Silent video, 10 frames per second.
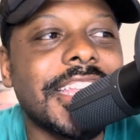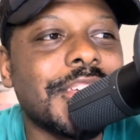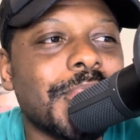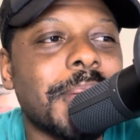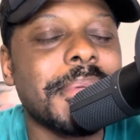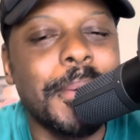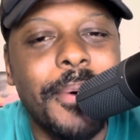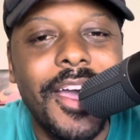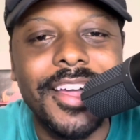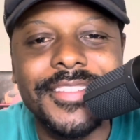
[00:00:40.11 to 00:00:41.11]
You want to be a
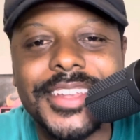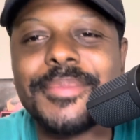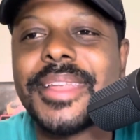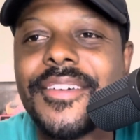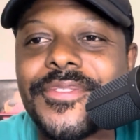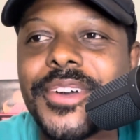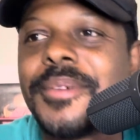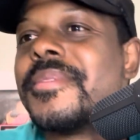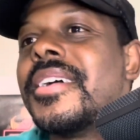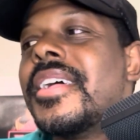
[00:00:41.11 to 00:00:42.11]
part of it. I'm not
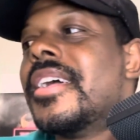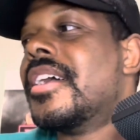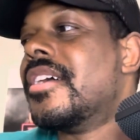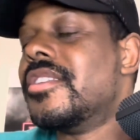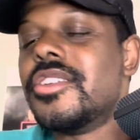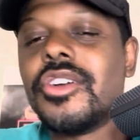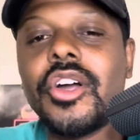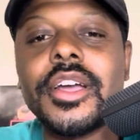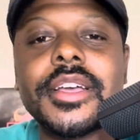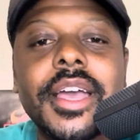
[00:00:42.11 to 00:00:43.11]
from New
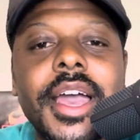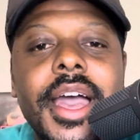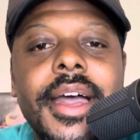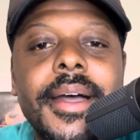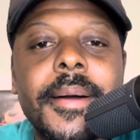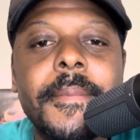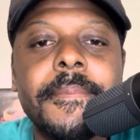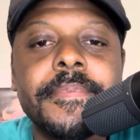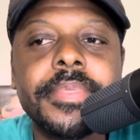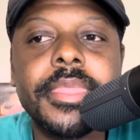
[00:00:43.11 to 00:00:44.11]
York, but